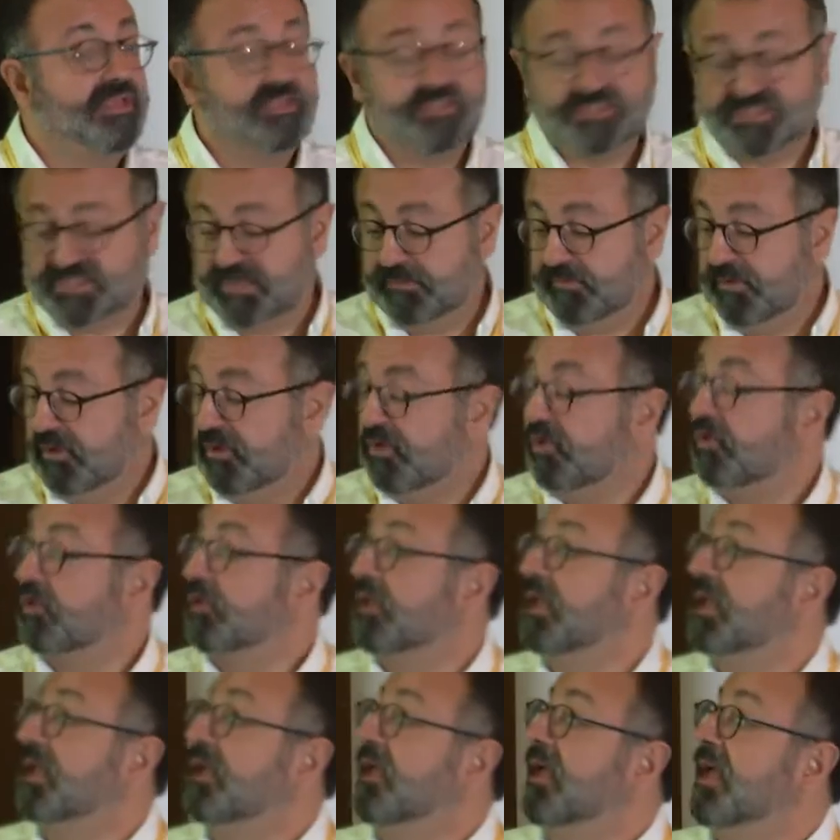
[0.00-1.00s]

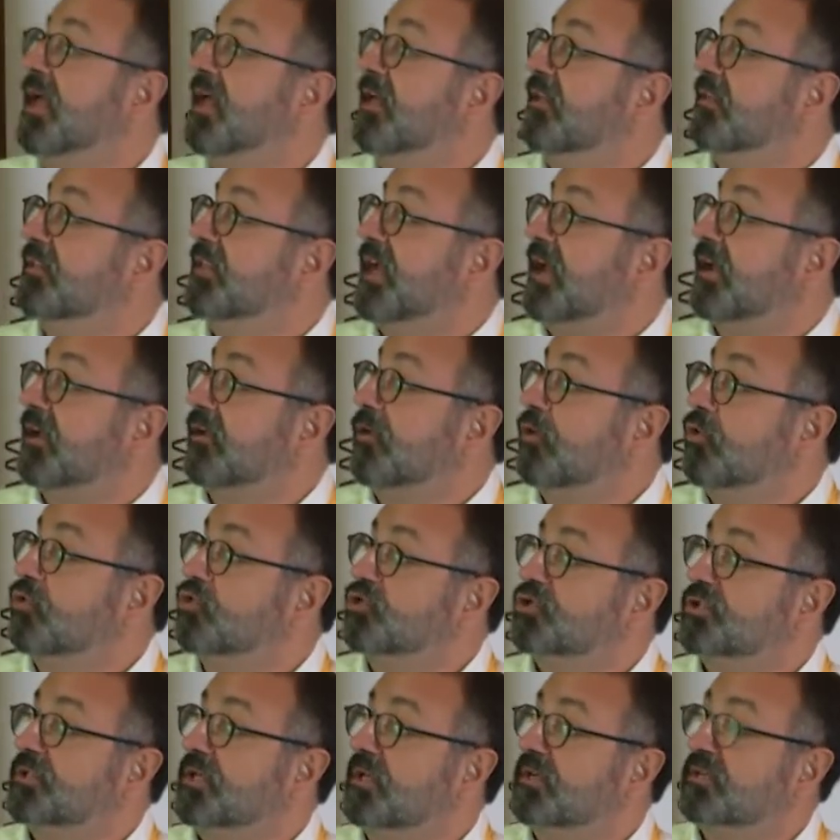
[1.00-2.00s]
Similarly,
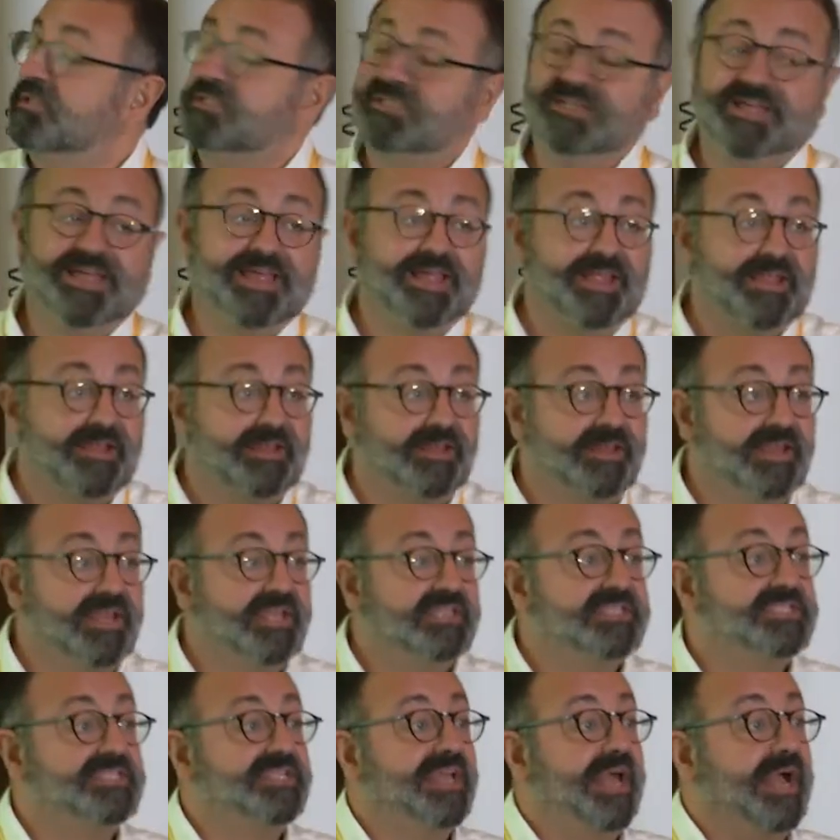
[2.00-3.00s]
diagnostics
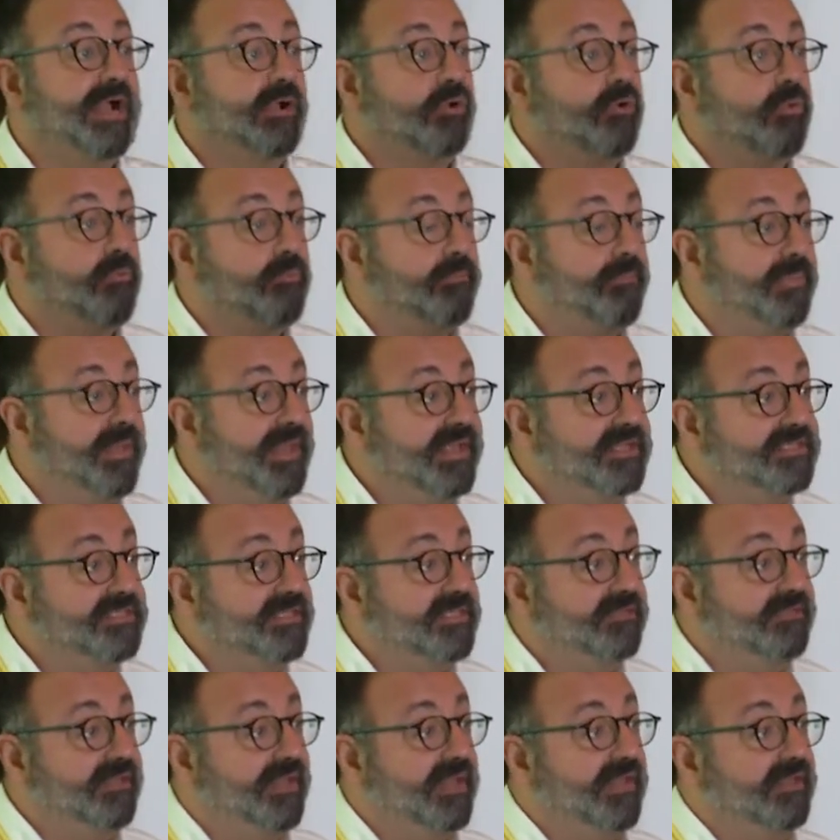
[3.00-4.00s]
needs a
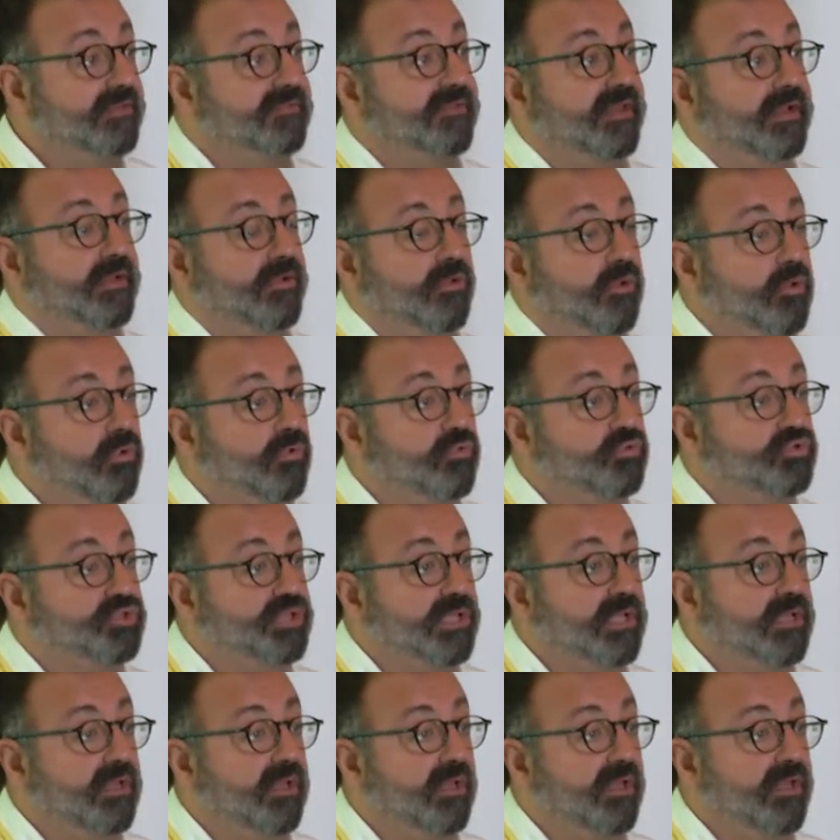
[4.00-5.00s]
complexity in
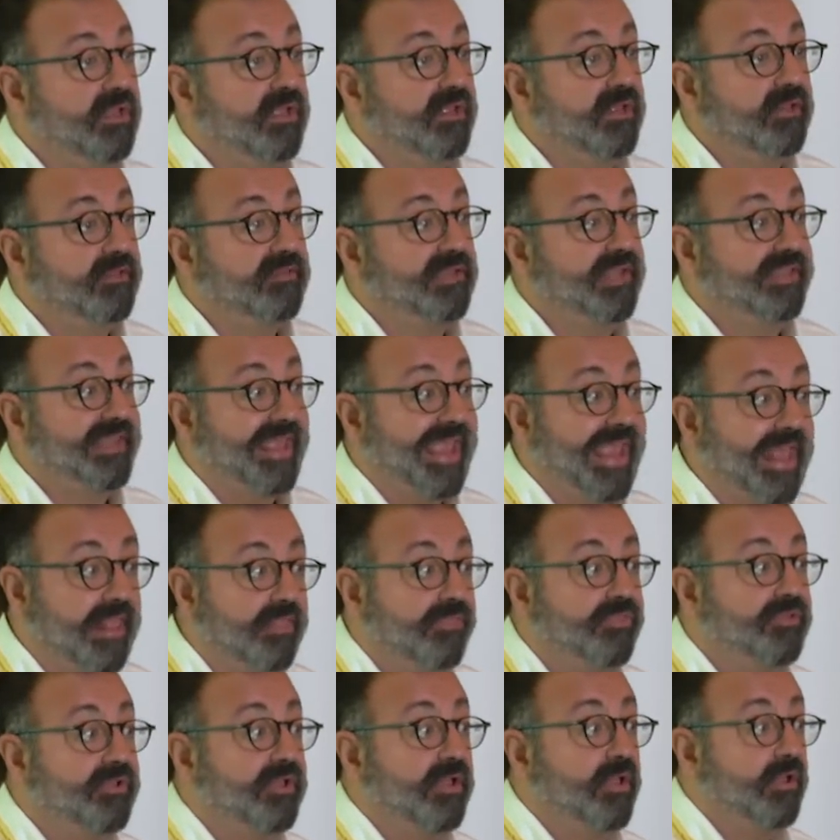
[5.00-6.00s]
technology that
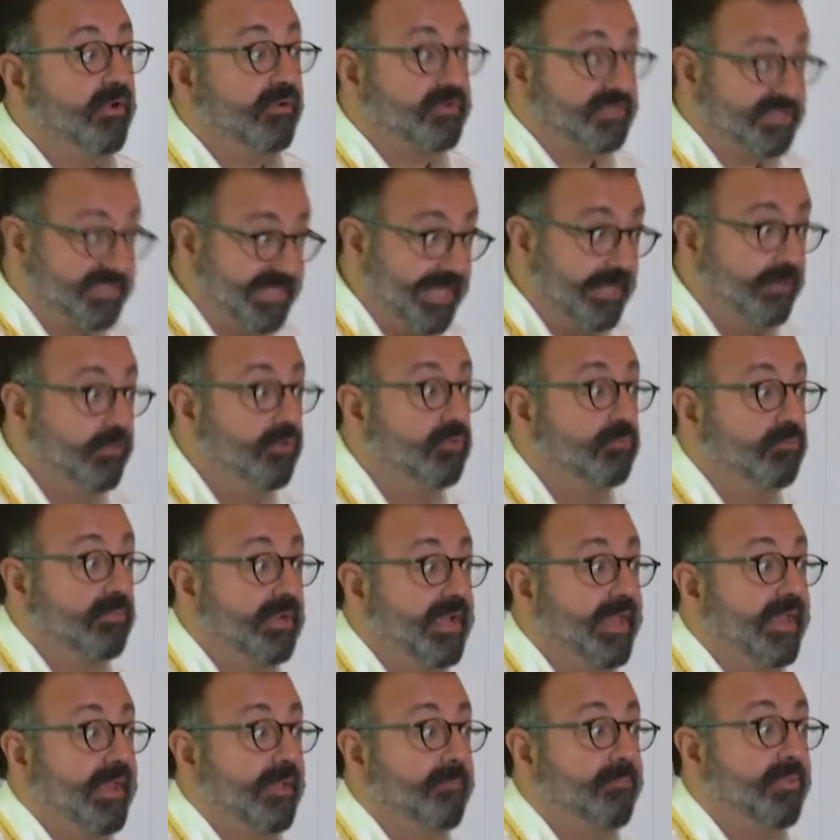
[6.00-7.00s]
healthcare seldom
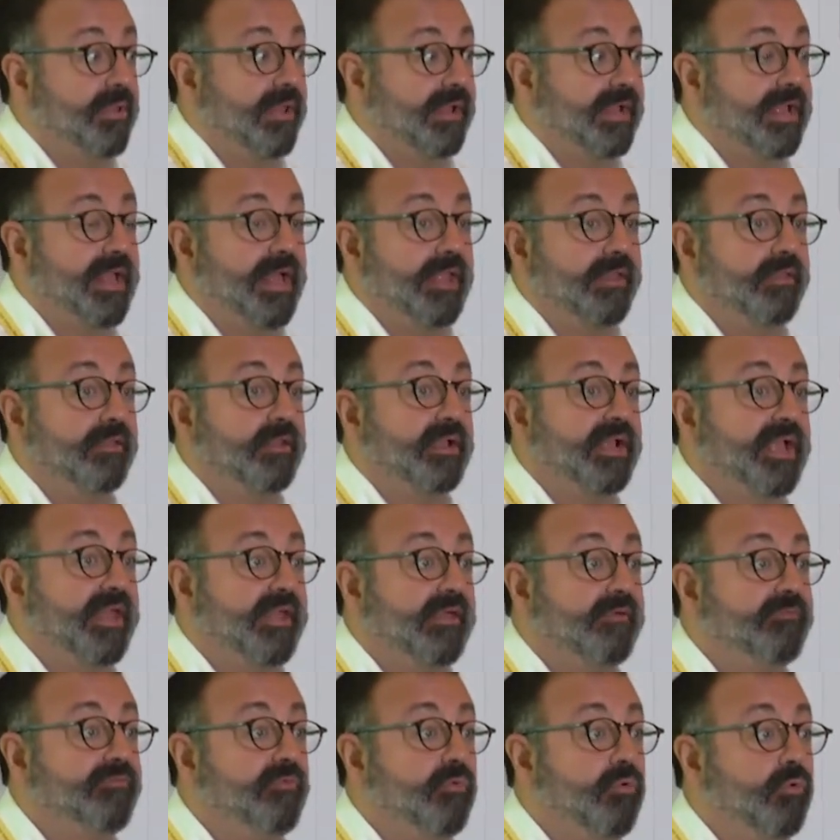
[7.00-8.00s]

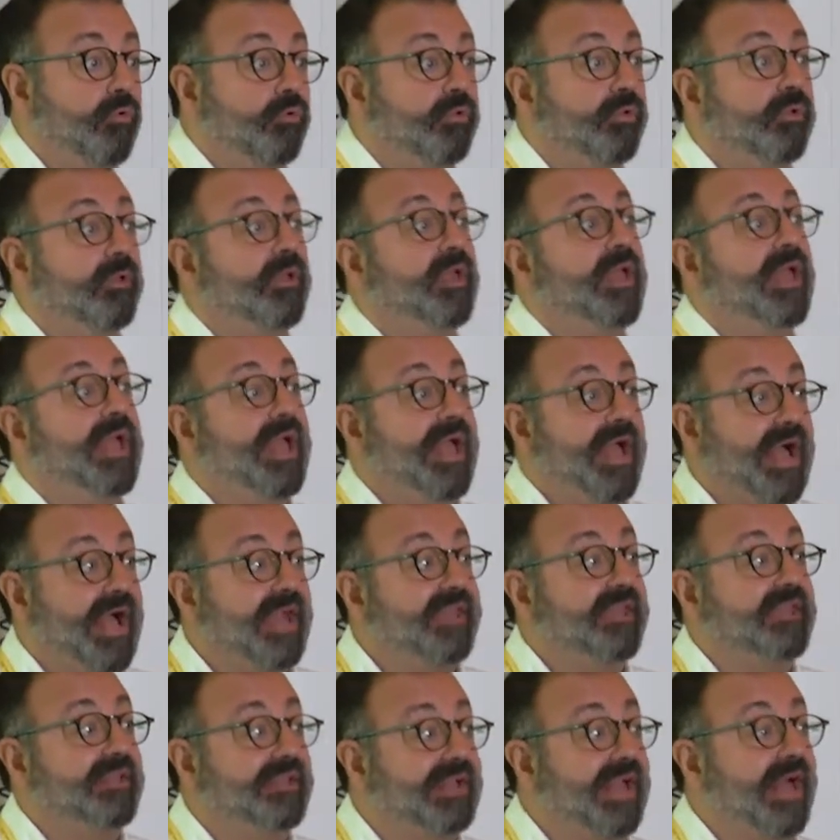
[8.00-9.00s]
can afford,
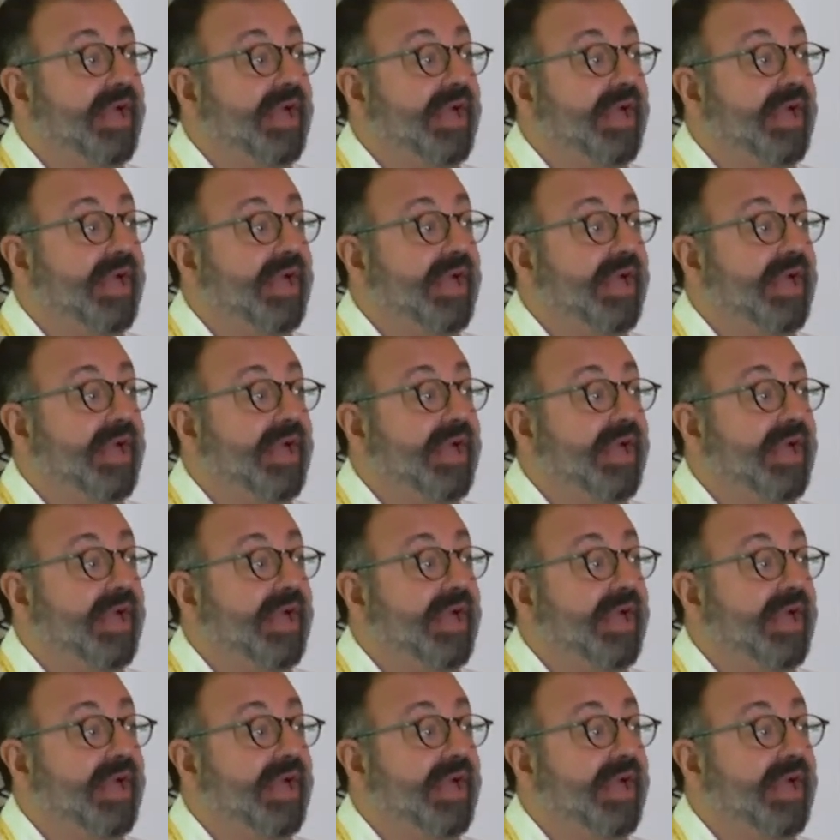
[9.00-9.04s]
and it